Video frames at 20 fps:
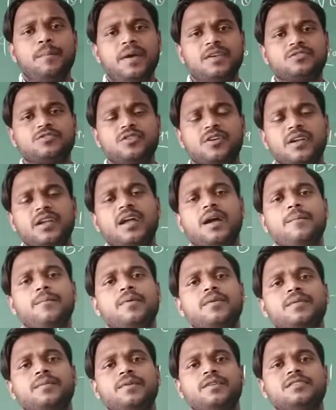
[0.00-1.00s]
Perestroika
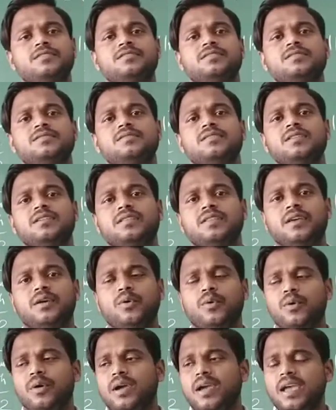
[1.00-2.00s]
policies.
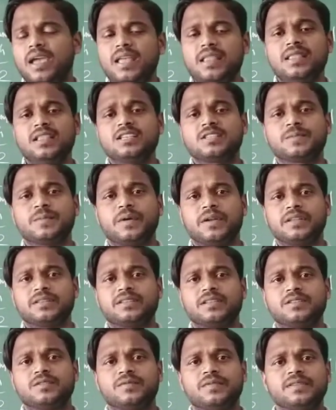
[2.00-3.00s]
Dekho, in these
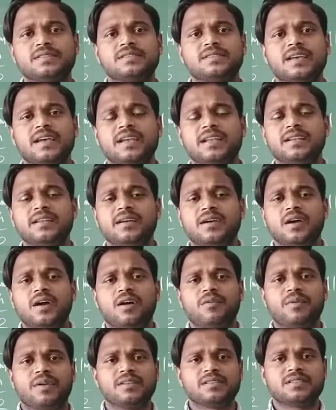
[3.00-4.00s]
policies, one side
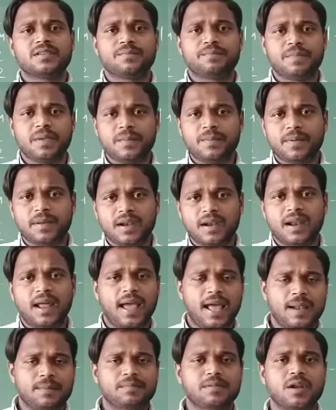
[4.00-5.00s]
we can say people are
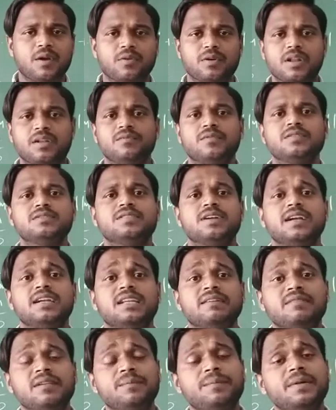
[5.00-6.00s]
helped out, and one side
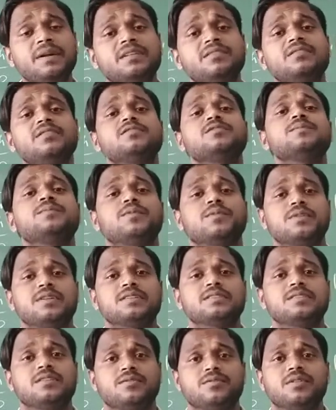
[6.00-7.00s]
development is also
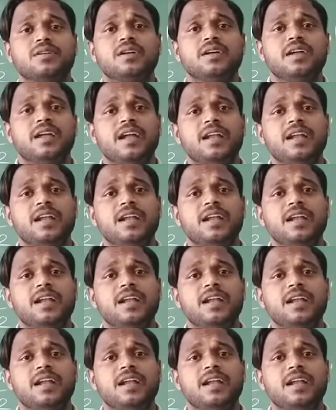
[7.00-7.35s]
progressed out.